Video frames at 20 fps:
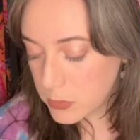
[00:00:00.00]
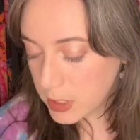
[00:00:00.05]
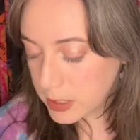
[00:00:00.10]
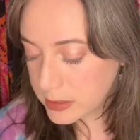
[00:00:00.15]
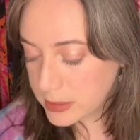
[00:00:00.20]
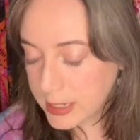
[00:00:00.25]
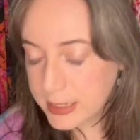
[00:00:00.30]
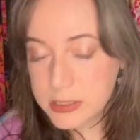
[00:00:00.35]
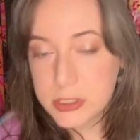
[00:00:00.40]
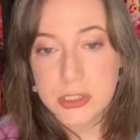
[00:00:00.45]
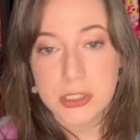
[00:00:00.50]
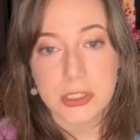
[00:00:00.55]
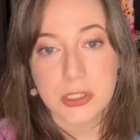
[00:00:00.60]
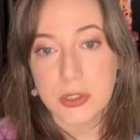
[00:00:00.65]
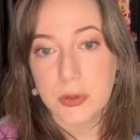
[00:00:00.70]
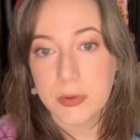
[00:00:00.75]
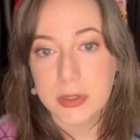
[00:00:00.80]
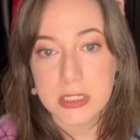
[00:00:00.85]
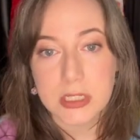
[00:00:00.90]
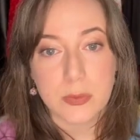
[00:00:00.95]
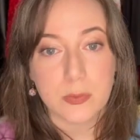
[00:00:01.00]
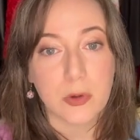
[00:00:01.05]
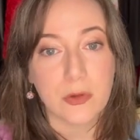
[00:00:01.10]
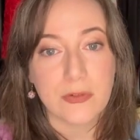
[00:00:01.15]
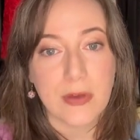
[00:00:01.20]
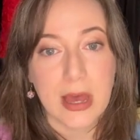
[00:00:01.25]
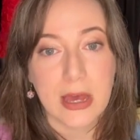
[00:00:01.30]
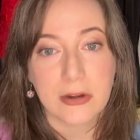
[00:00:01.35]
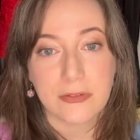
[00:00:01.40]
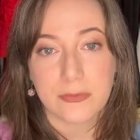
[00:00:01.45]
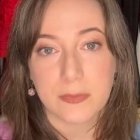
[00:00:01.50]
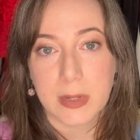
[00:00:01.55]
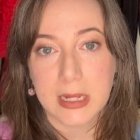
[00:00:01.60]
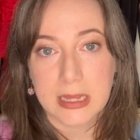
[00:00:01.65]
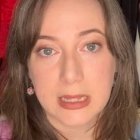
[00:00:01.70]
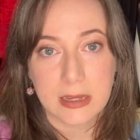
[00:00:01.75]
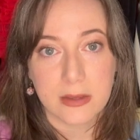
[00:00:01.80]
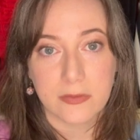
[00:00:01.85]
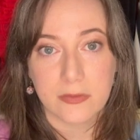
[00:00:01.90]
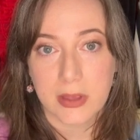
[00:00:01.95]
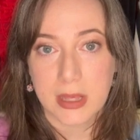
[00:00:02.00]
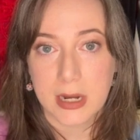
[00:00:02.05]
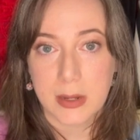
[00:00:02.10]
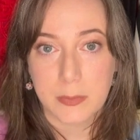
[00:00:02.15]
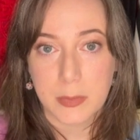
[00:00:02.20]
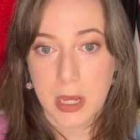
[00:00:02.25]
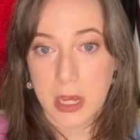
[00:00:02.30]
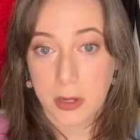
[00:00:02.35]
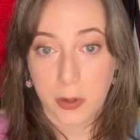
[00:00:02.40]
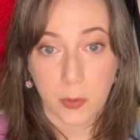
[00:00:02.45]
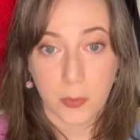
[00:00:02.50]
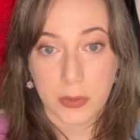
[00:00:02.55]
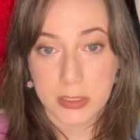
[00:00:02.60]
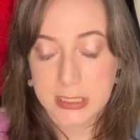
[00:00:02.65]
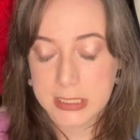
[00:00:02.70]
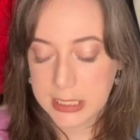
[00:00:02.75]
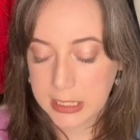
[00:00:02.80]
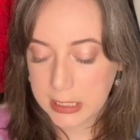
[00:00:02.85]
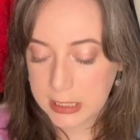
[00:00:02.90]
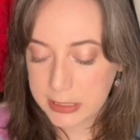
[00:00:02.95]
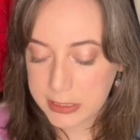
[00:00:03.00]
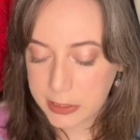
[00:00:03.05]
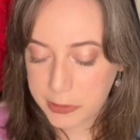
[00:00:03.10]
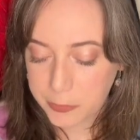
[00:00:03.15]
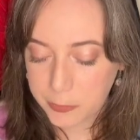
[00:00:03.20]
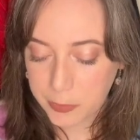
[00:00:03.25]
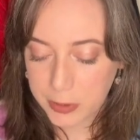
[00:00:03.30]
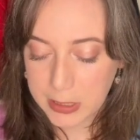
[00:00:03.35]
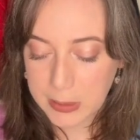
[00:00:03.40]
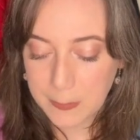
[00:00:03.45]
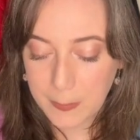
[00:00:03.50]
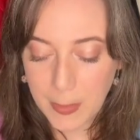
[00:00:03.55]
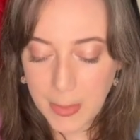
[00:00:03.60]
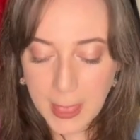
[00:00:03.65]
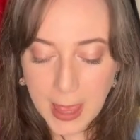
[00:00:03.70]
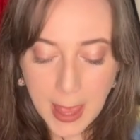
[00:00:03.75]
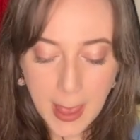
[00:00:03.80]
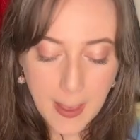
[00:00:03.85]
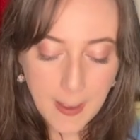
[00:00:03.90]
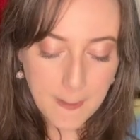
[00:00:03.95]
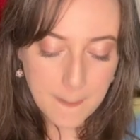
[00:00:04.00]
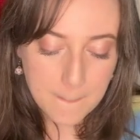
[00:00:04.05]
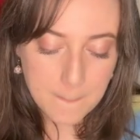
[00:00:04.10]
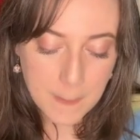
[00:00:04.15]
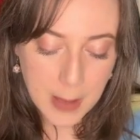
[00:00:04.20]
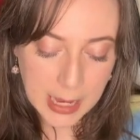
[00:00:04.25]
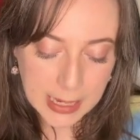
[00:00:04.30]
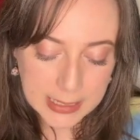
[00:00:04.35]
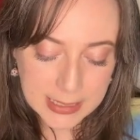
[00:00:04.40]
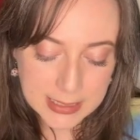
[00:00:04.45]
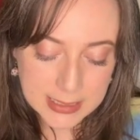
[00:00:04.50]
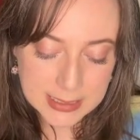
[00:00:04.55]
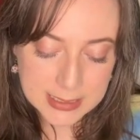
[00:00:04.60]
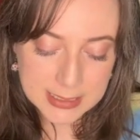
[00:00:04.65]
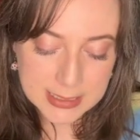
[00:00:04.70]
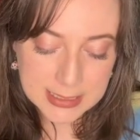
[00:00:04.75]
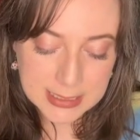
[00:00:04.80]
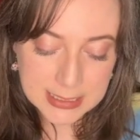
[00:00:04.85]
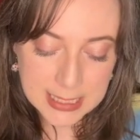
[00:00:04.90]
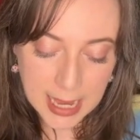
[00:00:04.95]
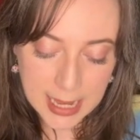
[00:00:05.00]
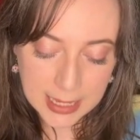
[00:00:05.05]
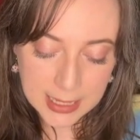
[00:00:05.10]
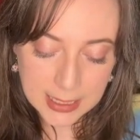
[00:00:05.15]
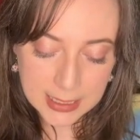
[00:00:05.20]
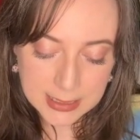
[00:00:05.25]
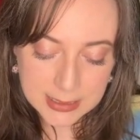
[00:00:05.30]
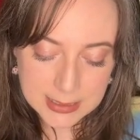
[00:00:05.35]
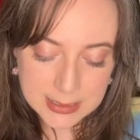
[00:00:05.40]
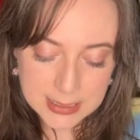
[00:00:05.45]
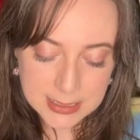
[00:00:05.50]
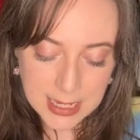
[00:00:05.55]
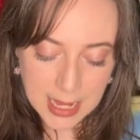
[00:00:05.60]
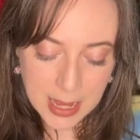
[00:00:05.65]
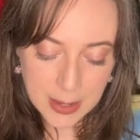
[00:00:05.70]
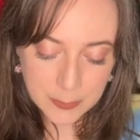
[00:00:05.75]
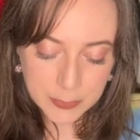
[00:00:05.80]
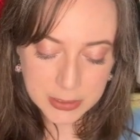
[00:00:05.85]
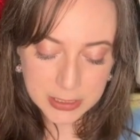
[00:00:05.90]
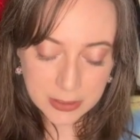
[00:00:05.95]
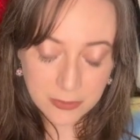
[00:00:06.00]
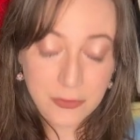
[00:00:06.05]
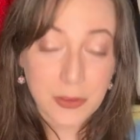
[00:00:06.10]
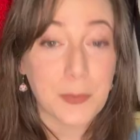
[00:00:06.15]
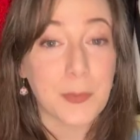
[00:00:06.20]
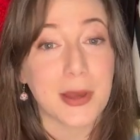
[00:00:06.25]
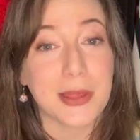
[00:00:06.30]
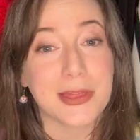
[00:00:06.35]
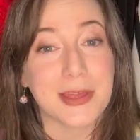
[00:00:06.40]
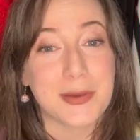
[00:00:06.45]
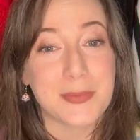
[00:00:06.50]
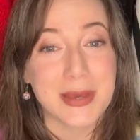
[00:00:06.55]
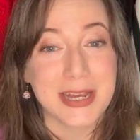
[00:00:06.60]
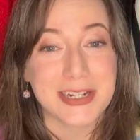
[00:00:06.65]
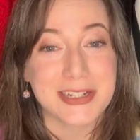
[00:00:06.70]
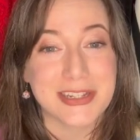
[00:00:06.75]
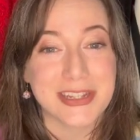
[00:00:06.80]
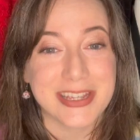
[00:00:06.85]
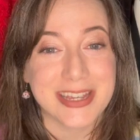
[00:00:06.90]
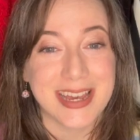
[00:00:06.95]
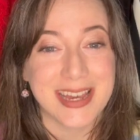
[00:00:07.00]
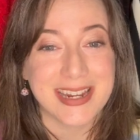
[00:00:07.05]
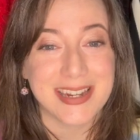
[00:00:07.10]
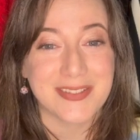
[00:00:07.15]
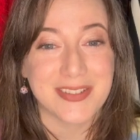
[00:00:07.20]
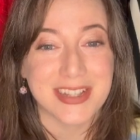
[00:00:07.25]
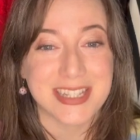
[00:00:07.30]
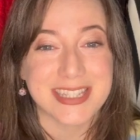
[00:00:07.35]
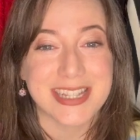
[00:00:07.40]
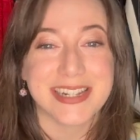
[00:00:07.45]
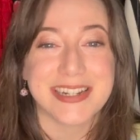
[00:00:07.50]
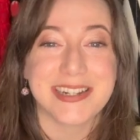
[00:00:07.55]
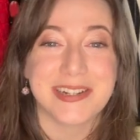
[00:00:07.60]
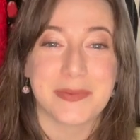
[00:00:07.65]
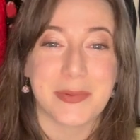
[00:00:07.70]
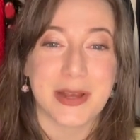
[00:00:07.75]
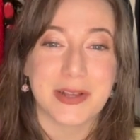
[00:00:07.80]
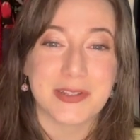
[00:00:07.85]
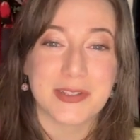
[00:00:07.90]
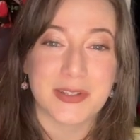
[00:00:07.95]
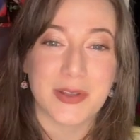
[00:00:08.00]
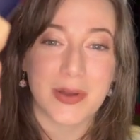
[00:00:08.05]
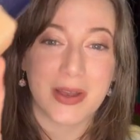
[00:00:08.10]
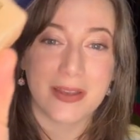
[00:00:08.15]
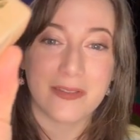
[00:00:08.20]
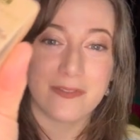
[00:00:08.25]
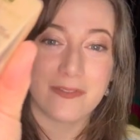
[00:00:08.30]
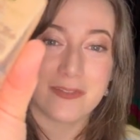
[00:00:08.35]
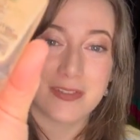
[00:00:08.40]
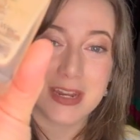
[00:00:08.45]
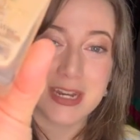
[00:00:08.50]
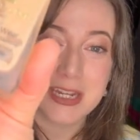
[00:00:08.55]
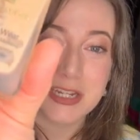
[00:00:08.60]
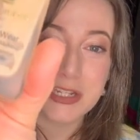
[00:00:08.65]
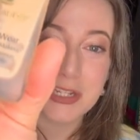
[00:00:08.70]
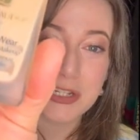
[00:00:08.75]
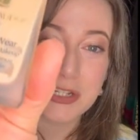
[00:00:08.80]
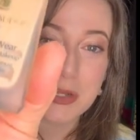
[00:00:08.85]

that's just going to move out of my life, and I'm not going to get another one. My second empty of the month, I'm actually kind of excited about. So I finished